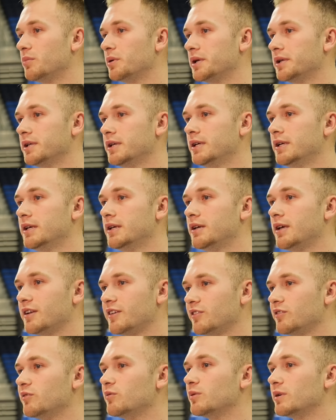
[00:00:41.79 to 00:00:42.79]
But
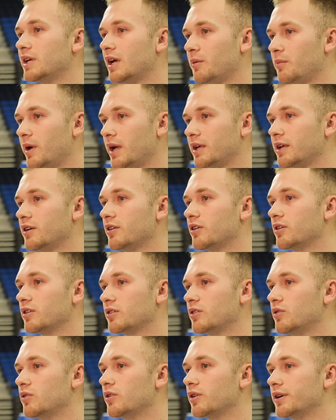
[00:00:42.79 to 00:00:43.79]
as soon as we got back here on
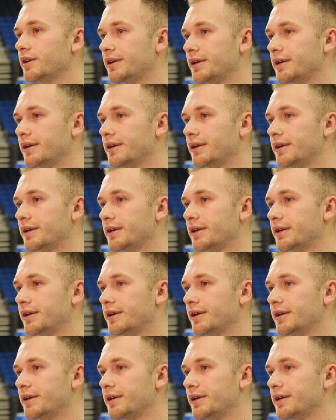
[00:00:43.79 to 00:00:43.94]
the court,